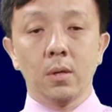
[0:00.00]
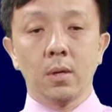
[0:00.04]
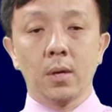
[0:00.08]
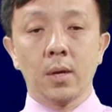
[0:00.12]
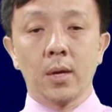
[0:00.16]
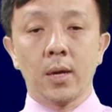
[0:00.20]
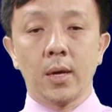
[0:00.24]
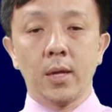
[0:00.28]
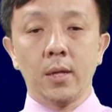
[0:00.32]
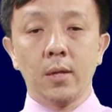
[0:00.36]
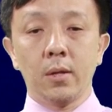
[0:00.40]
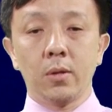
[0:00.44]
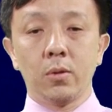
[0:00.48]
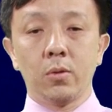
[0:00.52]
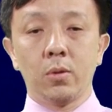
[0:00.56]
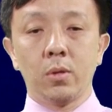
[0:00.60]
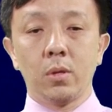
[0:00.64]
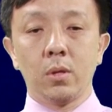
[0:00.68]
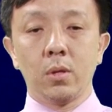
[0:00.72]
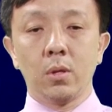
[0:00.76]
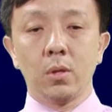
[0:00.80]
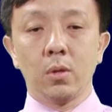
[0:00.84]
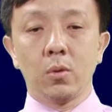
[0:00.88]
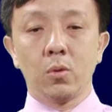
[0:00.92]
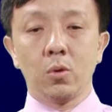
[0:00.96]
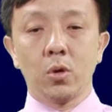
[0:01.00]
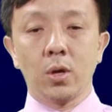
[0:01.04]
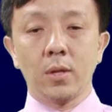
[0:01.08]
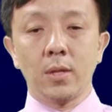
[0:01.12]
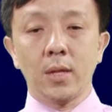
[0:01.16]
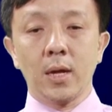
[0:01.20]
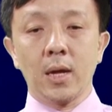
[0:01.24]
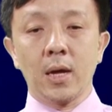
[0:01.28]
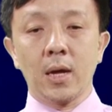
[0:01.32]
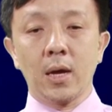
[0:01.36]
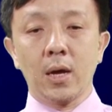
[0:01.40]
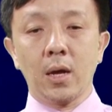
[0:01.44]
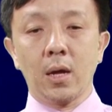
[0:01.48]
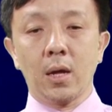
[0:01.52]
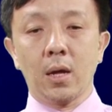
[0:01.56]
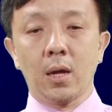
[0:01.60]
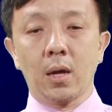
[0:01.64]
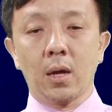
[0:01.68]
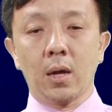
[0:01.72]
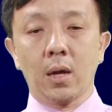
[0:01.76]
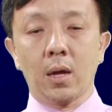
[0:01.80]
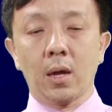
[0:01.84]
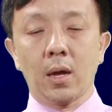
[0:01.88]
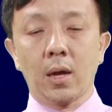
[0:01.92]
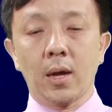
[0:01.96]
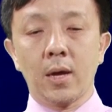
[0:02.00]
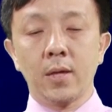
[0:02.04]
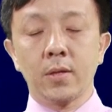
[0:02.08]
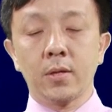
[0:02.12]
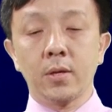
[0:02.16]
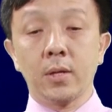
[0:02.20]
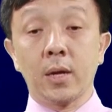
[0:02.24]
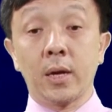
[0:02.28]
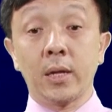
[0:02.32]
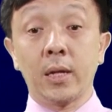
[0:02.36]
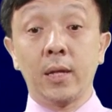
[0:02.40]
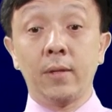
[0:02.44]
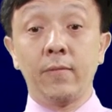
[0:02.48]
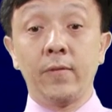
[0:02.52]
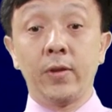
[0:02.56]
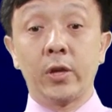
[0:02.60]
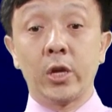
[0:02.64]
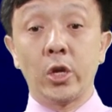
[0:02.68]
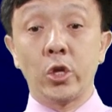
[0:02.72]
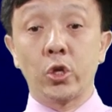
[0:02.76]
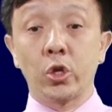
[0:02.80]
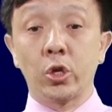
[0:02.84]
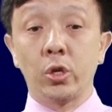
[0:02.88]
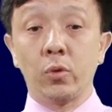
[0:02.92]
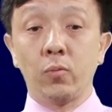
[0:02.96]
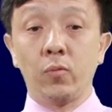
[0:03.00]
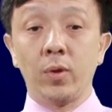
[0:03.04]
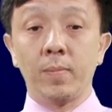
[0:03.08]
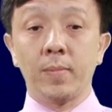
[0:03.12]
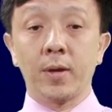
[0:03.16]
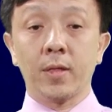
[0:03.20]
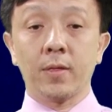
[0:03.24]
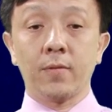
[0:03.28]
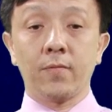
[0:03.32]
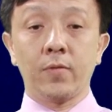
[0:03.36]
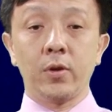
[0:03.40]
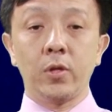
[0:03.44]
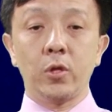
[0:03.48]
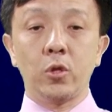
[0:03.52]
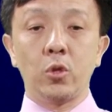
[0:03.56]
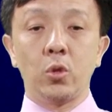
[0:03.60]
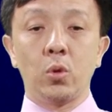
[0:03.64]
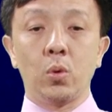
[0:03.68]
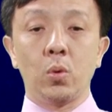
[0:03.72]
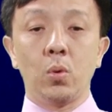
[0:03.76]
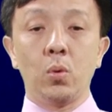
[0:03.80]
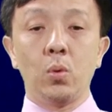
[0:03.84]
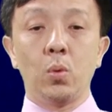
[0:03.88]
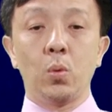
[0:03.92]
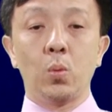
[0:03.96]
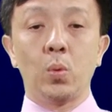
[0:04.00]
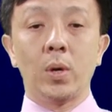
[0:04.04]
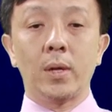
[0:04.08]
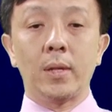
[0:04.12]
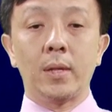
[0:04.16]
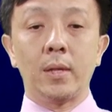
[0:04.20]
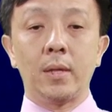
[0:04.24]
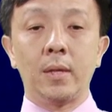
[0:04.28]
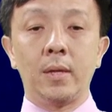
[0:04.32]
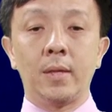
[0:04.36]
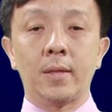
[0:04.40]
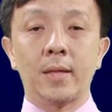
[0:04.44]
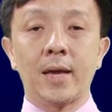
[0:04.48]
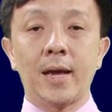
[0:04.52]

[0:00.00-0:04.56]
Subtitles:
And to conduct hazard identification, we must first know what is